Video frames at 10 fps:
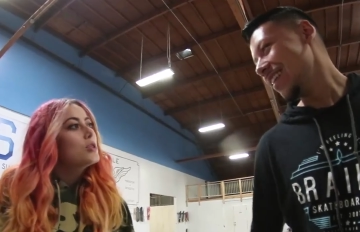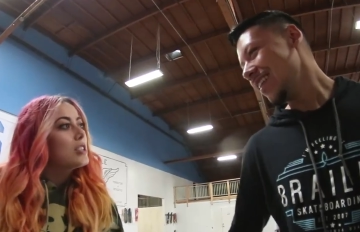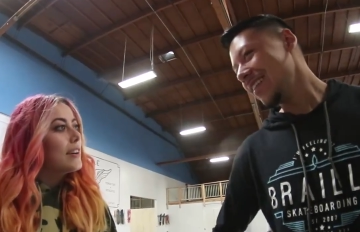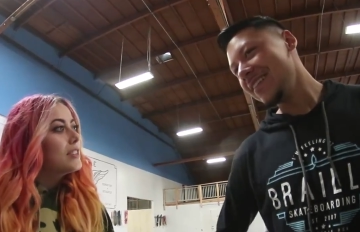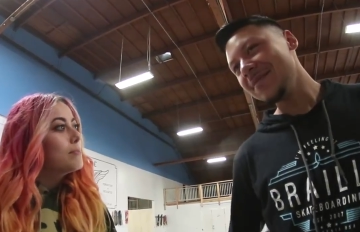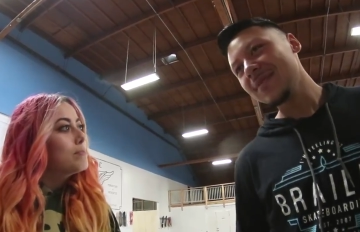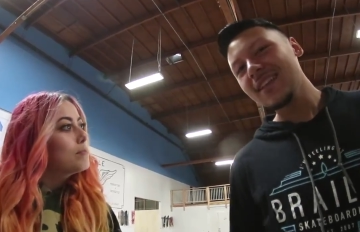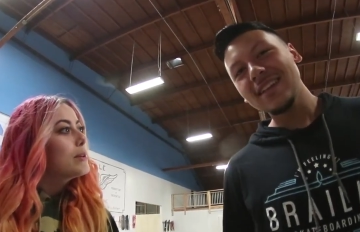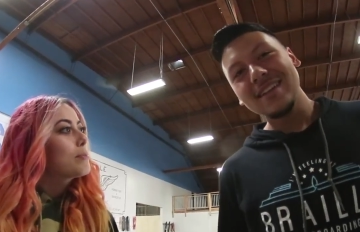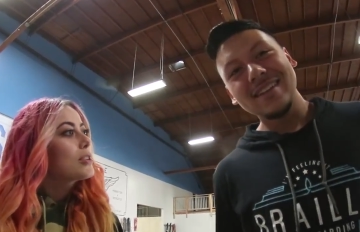Speaker 1: you just have to
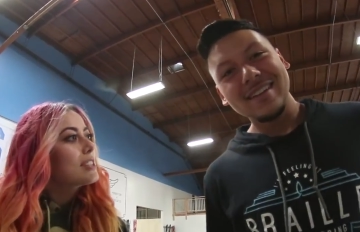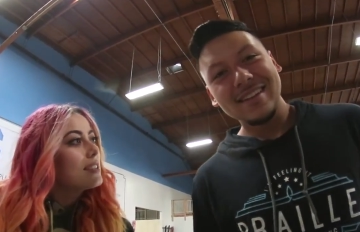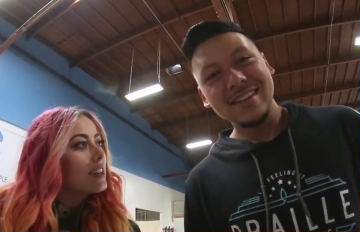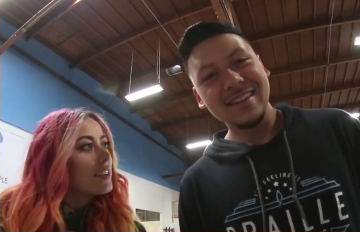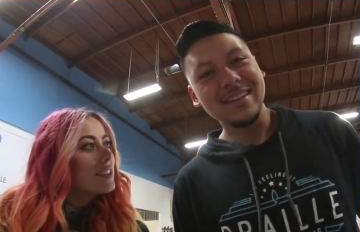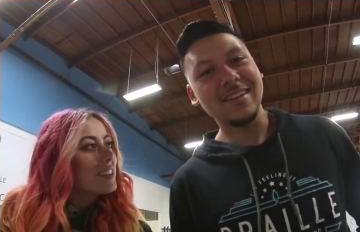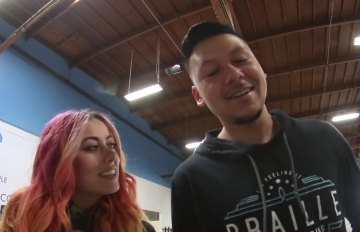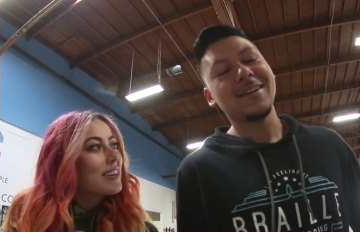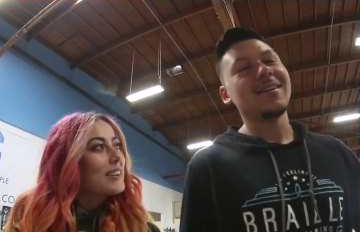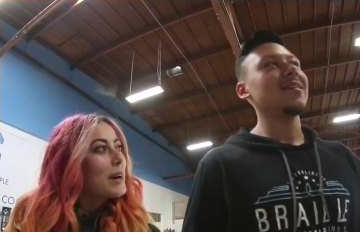be persistent.
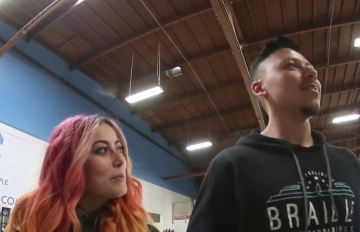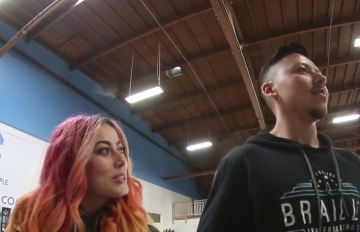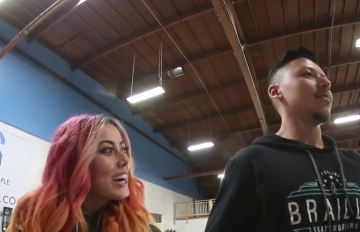Give it a couple